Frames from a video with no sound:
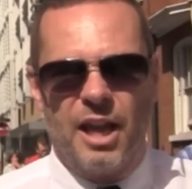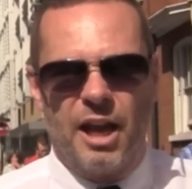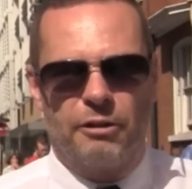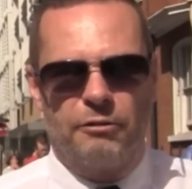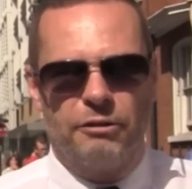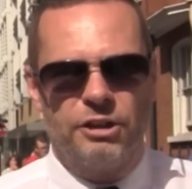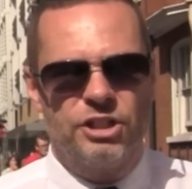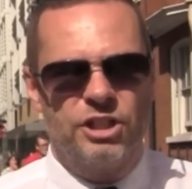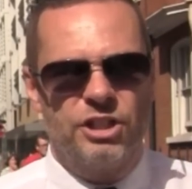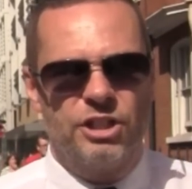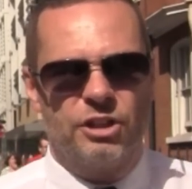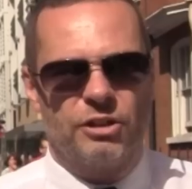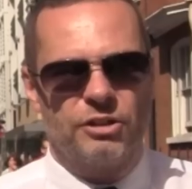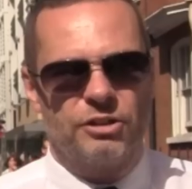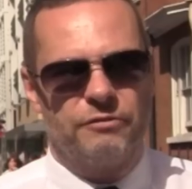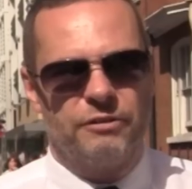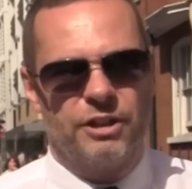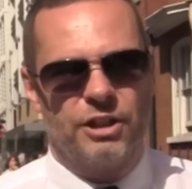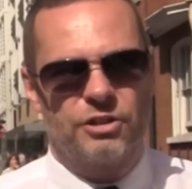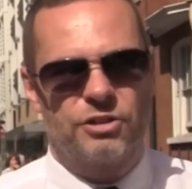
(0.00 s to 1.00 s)
A Christian
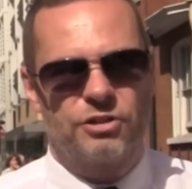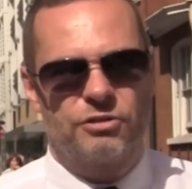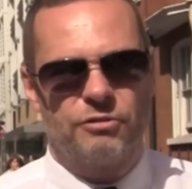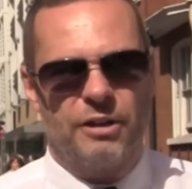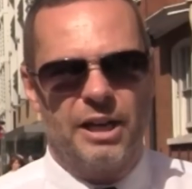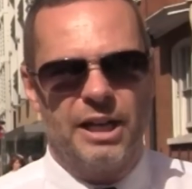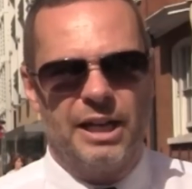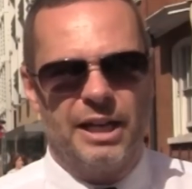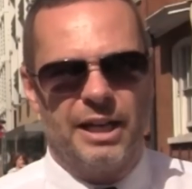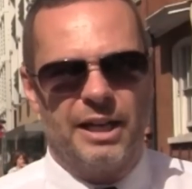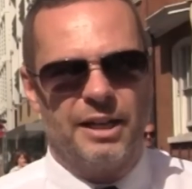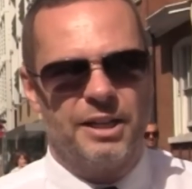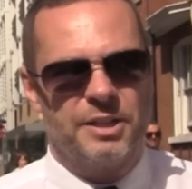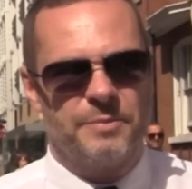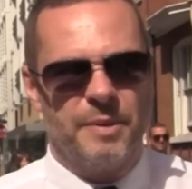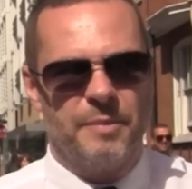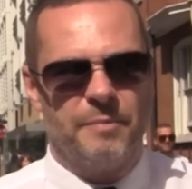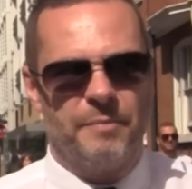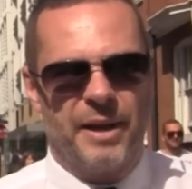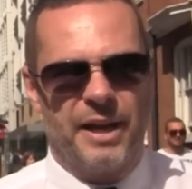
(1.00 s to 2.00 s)
doctor in Australia has
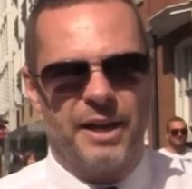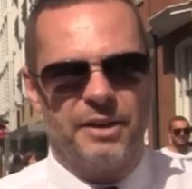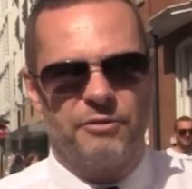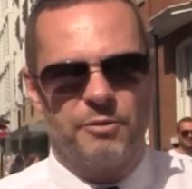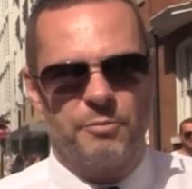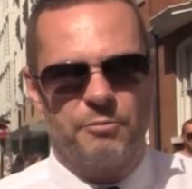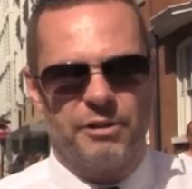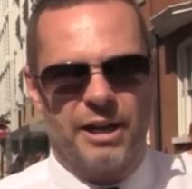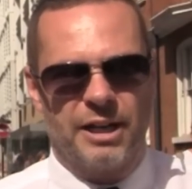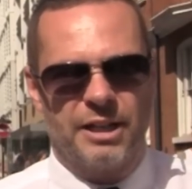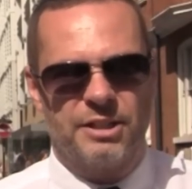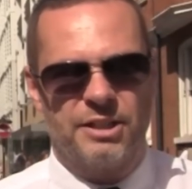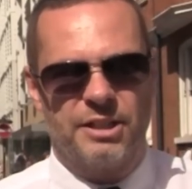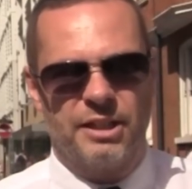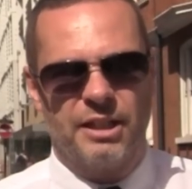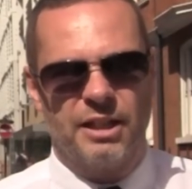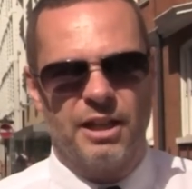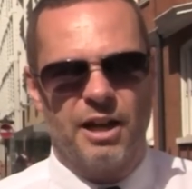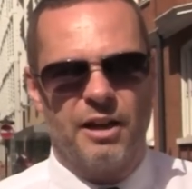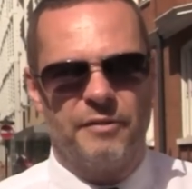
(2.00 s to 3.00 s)
been banned from
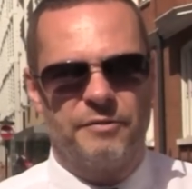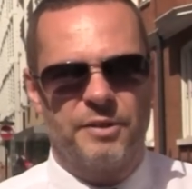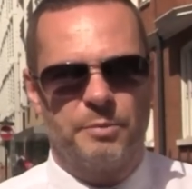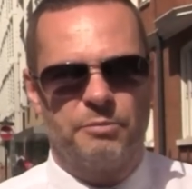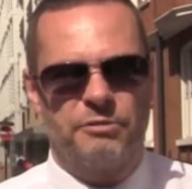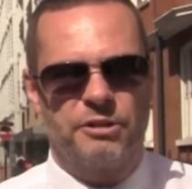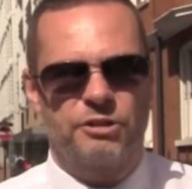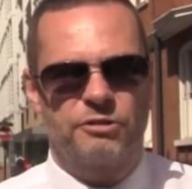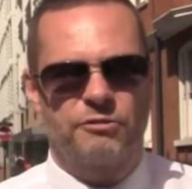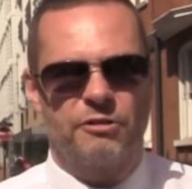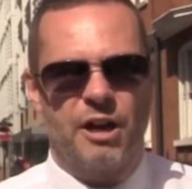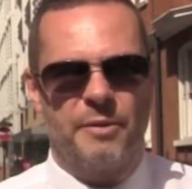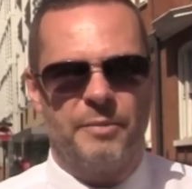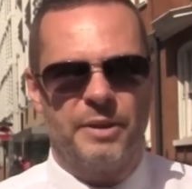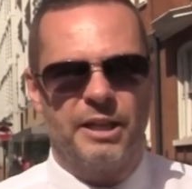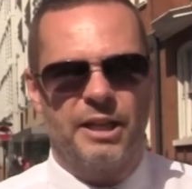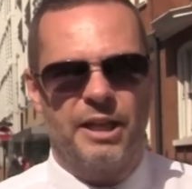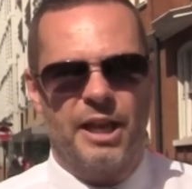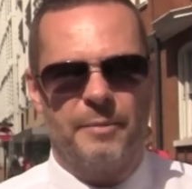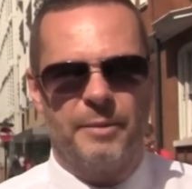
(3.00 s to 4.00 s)
practicing after
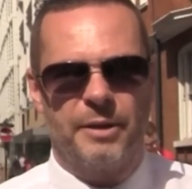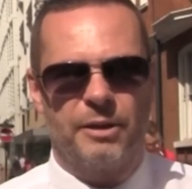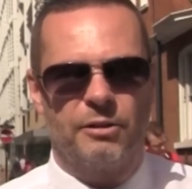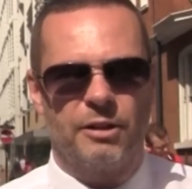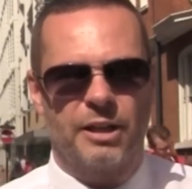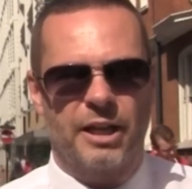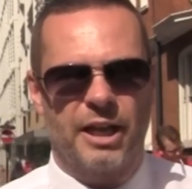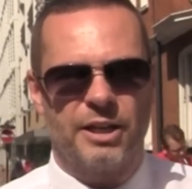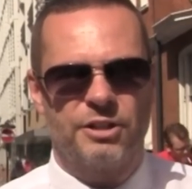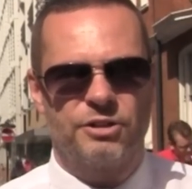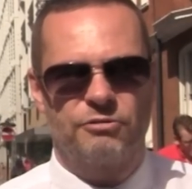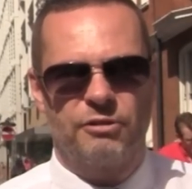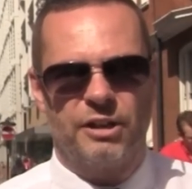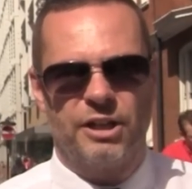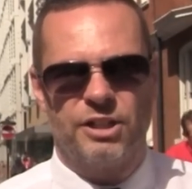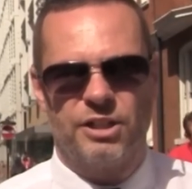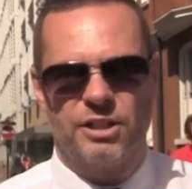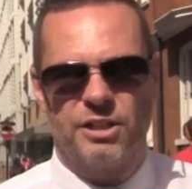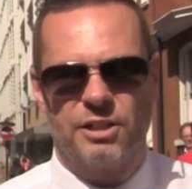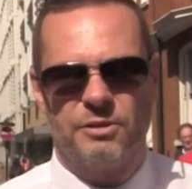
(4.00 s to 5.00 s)
prescribing chemical
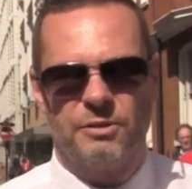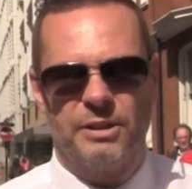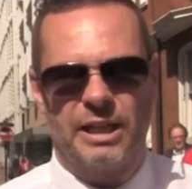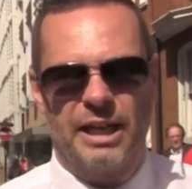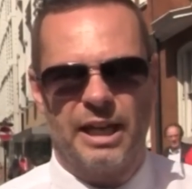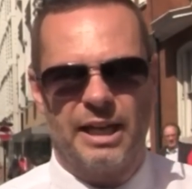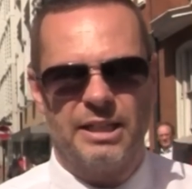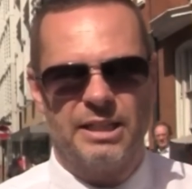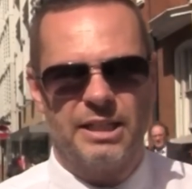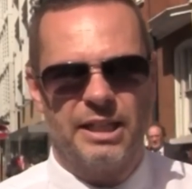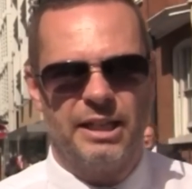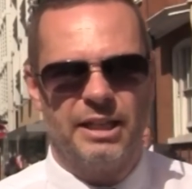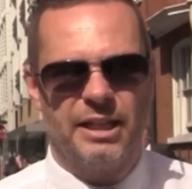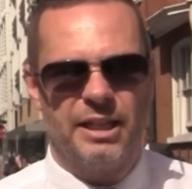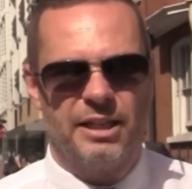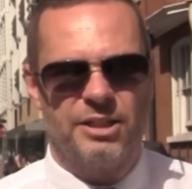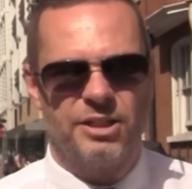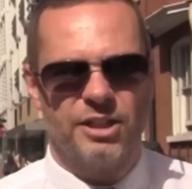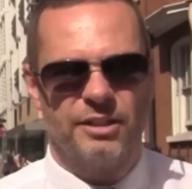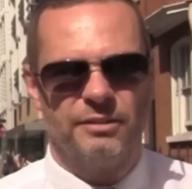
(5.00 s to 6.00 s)
castration to a gay
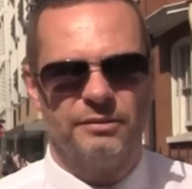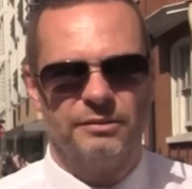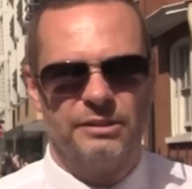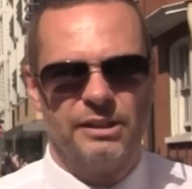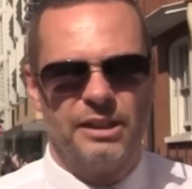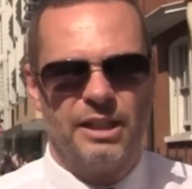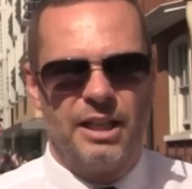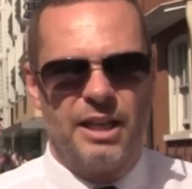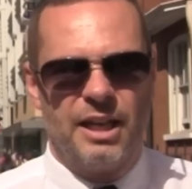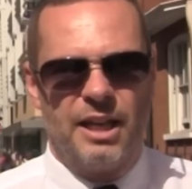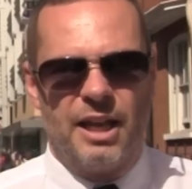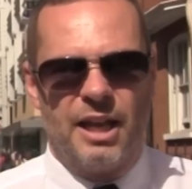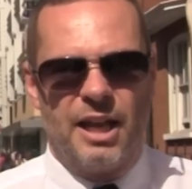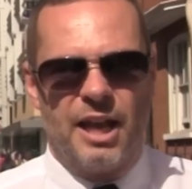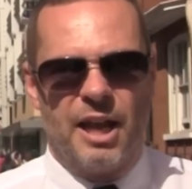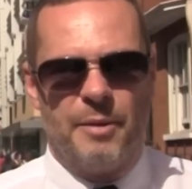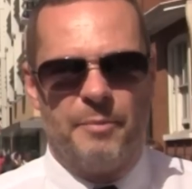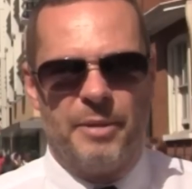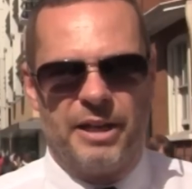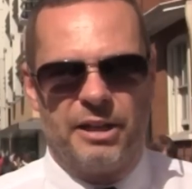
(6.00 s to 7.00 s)
teenager.
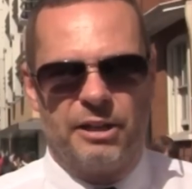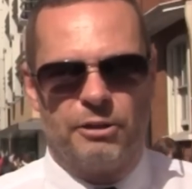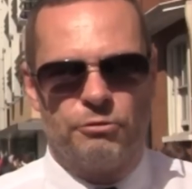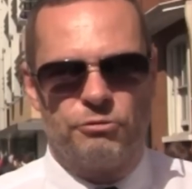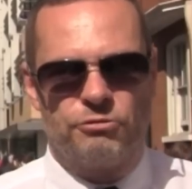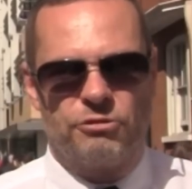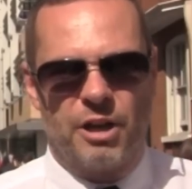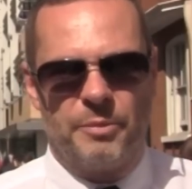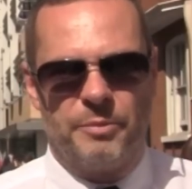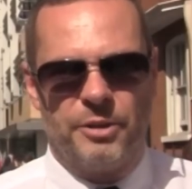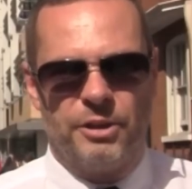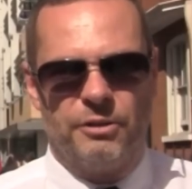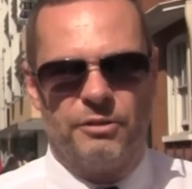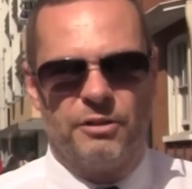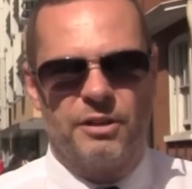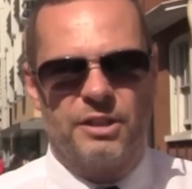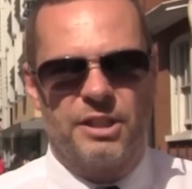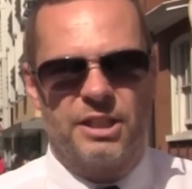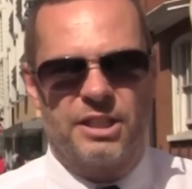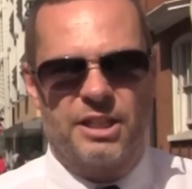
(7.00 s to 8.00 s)
A medical
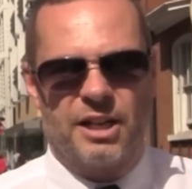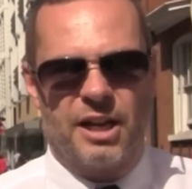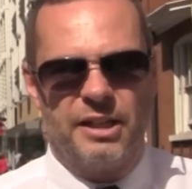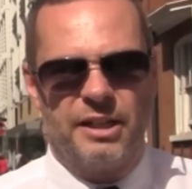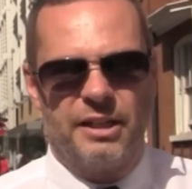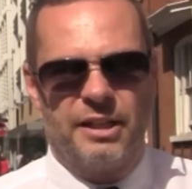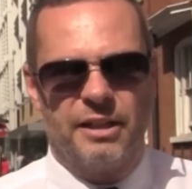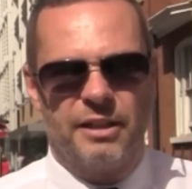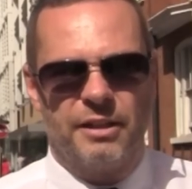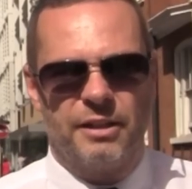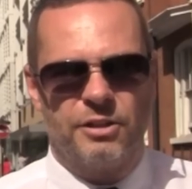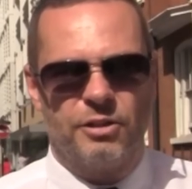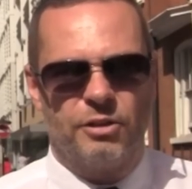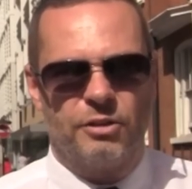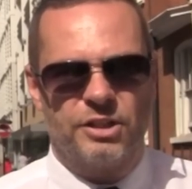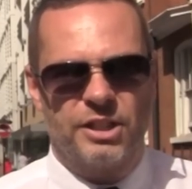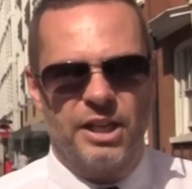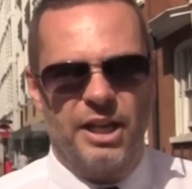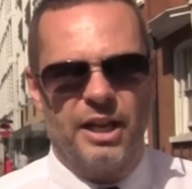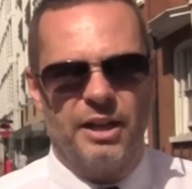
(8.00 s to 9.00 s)
tribunal decided that the
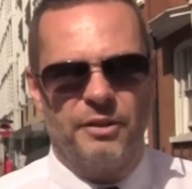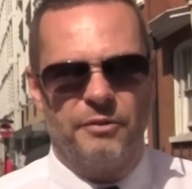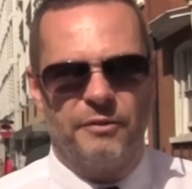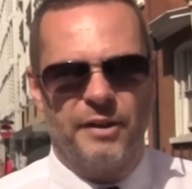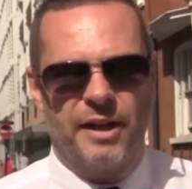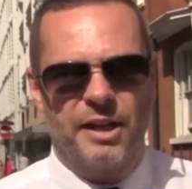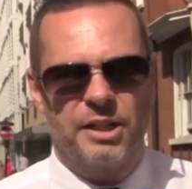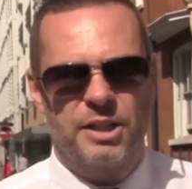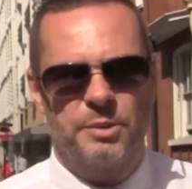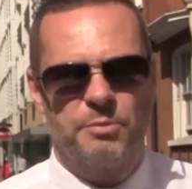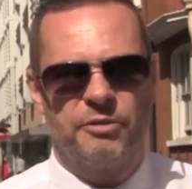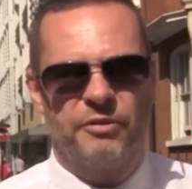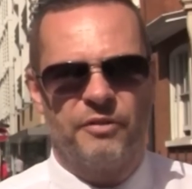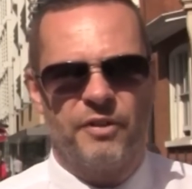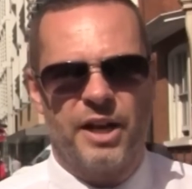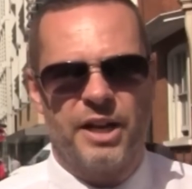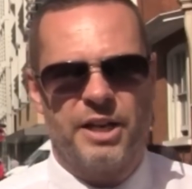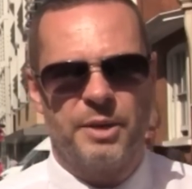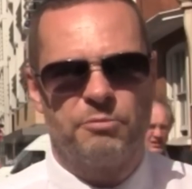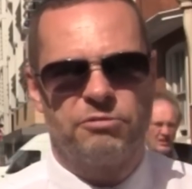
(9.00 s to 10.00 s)
doctor had failed to
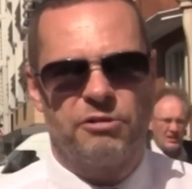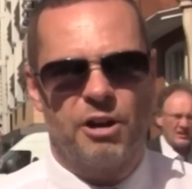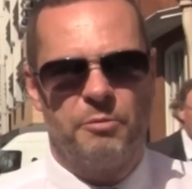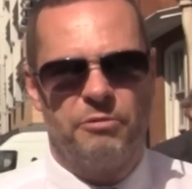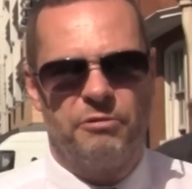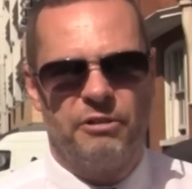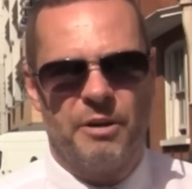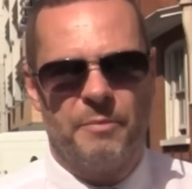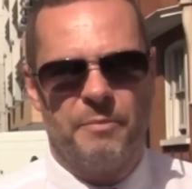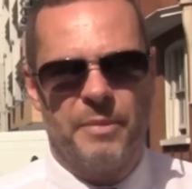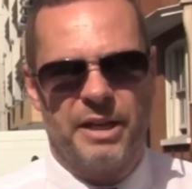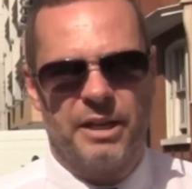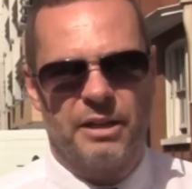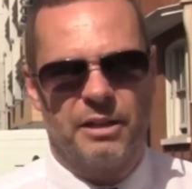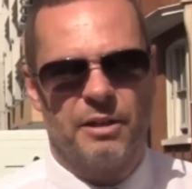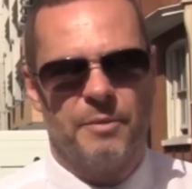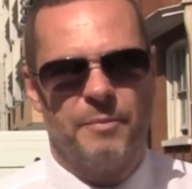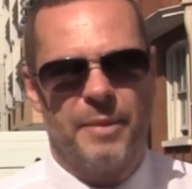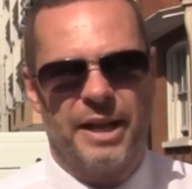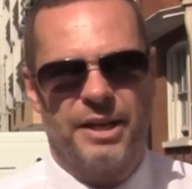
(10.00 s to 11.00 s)
provide appropriate
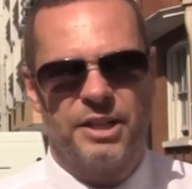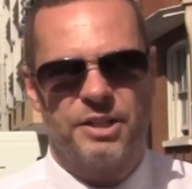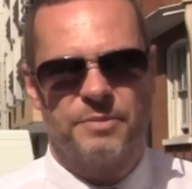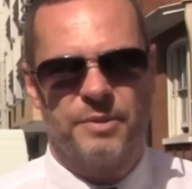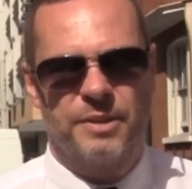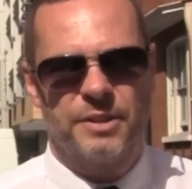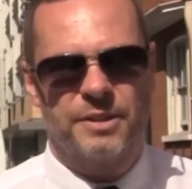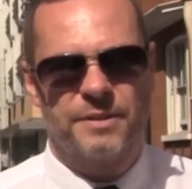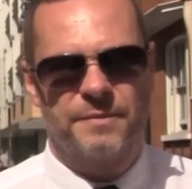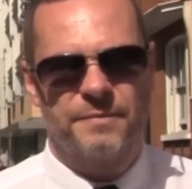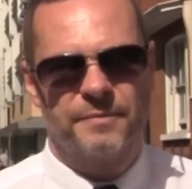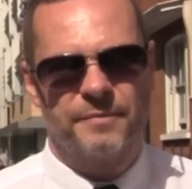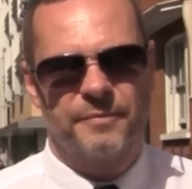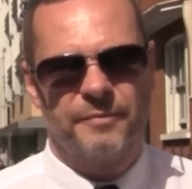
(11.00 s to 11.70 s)
medical management.